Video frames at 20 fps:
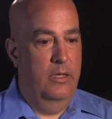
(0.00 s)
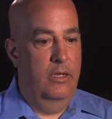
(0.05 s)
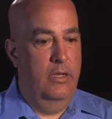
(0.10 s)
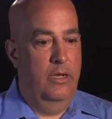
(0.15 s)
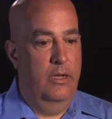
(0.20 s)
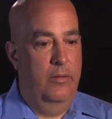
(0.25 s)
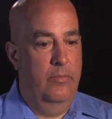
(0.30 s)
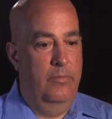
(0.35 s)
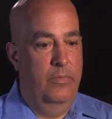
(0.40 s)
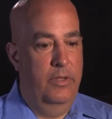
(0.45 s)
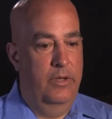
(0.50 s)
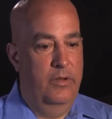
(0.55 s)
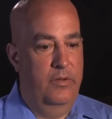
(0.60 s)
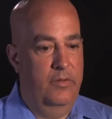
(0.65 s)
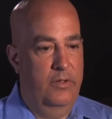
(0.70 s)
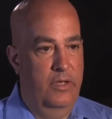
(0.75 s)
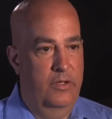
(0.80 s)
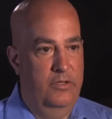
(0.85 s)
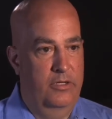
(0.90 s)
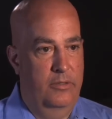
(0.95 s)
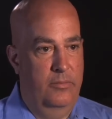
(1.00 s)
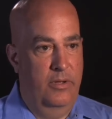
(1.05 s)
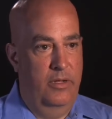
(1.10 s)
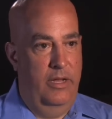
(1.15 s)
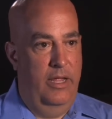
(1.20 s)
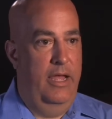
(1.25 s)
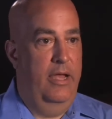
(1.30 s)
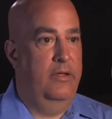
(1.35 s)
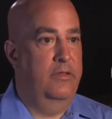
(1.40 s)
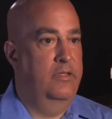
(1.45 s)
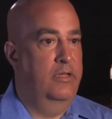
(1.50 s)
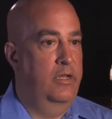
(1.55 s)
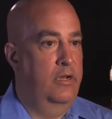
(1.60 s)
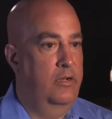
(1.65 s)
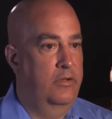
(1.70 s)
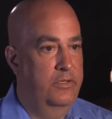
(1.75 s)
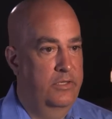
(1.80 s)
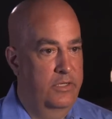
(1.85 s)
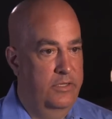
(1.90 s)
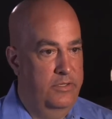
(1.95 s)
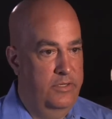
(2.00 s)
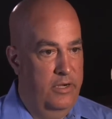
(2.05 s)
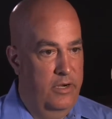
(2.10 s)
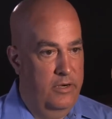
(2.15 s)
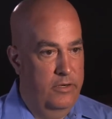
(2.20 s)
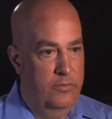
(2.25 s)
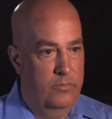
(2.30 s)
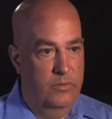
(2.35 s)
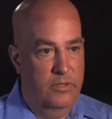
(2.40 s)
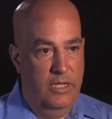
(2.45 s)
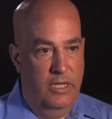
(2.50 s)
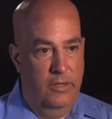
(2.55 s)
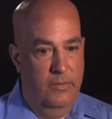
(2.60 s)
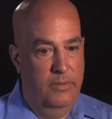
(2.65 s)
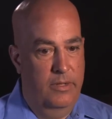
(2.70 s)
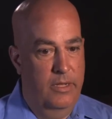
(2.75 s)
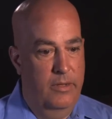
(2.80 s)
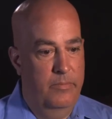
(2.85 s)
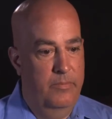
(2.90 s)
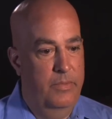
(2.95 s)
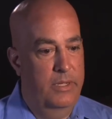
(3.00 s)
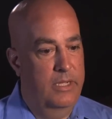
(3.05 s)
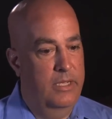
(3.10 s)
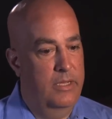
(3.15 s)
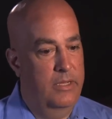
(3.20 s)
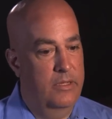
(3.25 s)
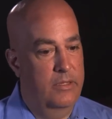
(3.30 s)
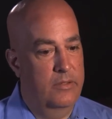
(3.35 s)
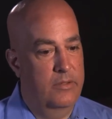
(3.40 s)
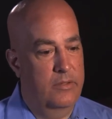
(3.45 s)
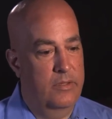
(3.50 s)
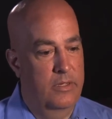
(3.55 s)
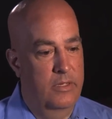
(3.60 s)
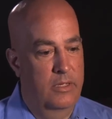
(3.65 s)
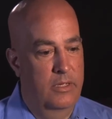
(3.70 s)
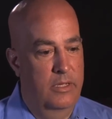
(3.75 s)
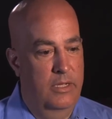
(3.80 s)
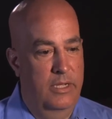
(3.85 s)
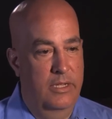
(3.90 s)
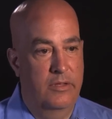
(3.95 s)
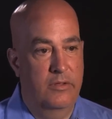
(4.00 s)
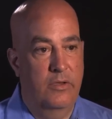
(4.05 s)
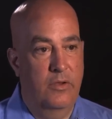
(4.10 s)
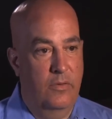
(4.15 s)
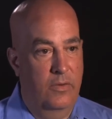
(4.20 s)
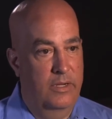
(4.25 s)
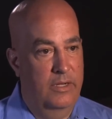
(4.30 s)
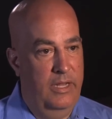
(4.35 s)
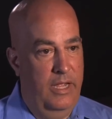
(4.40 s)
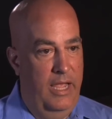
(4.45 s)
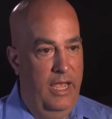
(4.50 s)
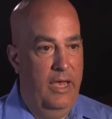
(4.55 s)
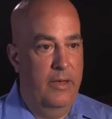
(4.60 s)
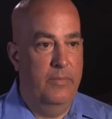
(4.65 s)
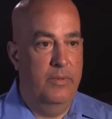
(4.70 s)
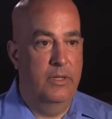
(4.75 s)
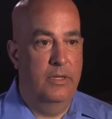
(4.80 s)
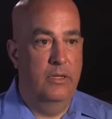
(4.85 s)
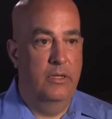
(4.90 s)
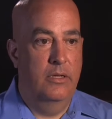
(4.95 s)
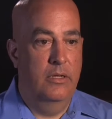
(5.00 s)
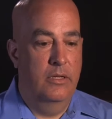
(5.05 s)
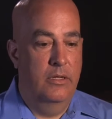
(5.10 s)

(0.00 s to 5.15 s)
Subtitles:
the discussion about accidental discharge will come up because it's going to happen.